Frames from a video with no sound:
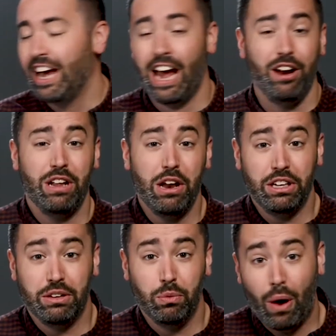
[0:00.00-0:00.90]
And
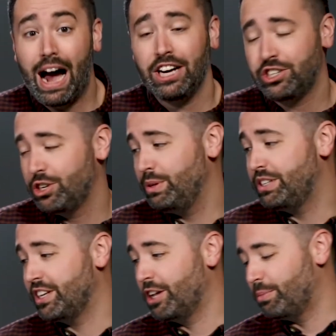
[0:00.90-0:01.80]
then why should we
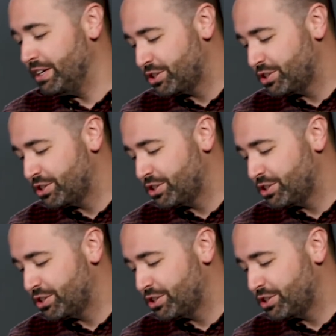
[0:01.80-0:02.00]
celebrate?